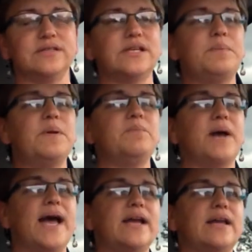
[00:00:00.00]
Stepping
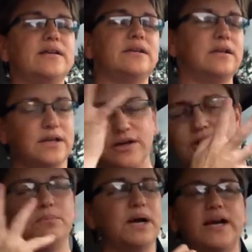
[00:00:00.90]
back can clear
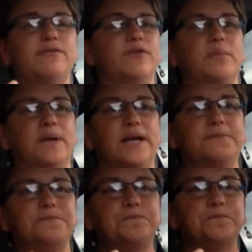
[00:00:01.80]
your mind for a minute,
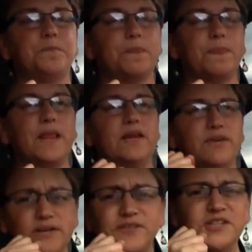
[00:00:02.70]

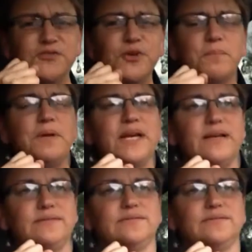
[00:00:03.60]
even if it's for a minute.